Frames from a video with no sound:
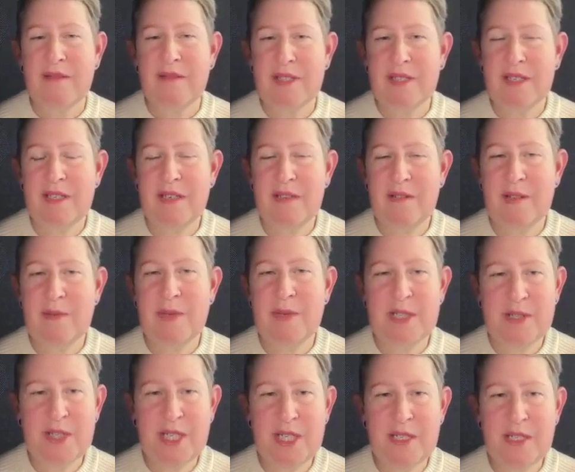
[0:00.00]
obviously a new
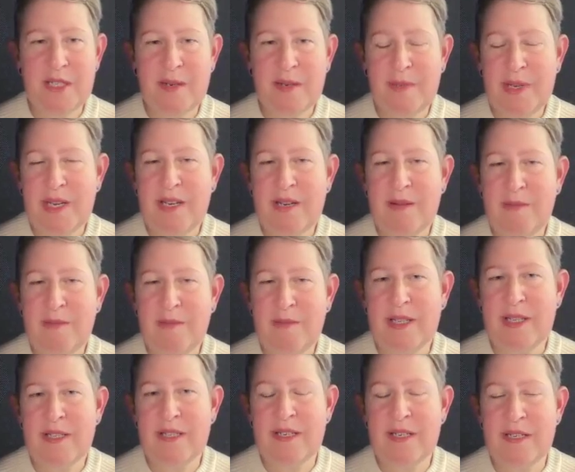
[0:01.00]
administration coming in, but
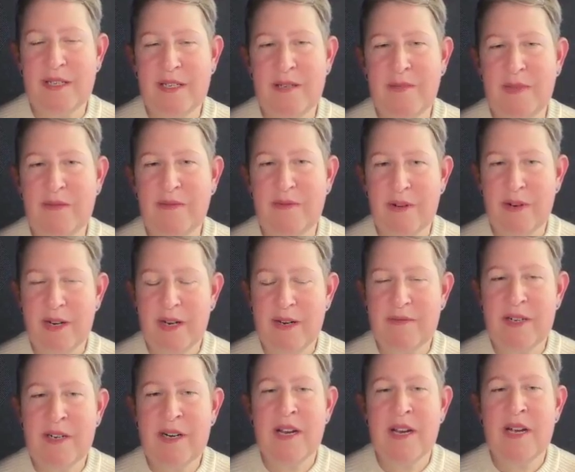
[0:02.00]
that's not going to be
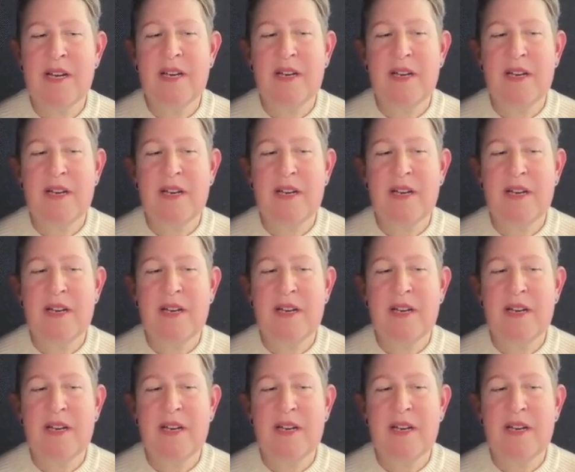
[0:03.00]
forever.